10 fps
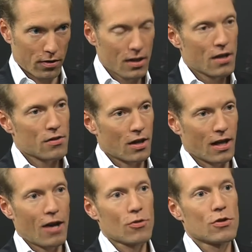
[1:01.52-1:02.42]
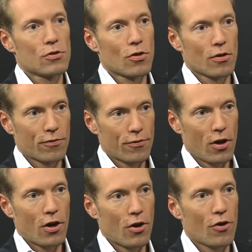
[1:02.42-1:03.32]
that allows you to
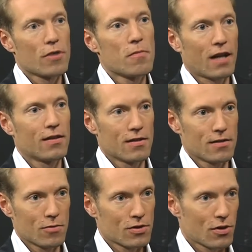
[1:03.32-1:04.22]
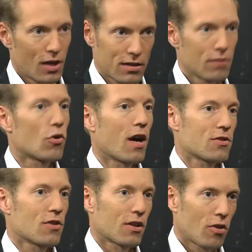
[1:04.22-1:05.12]
infer on the mechanisms that give
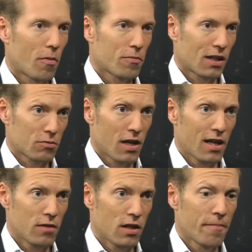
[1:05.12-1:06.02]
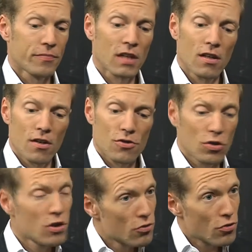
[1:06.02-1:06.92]
rise to that complex behavior. So
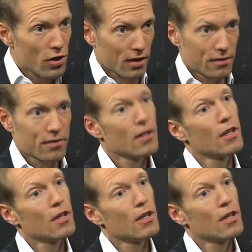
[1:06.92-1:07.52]
you need two things.